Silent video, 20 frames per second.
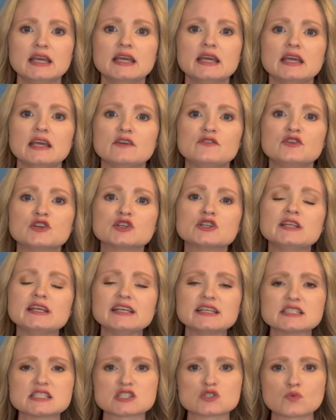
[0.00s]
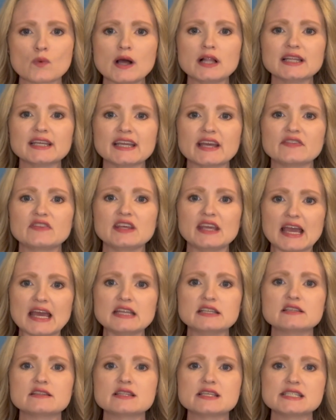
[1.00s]
If your knee is swelling at the end
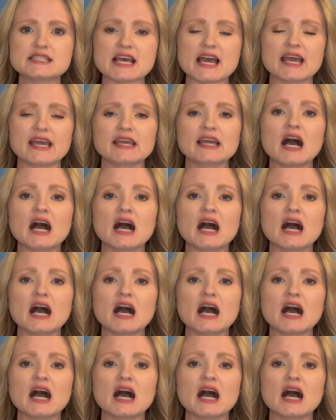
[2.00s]
of the day,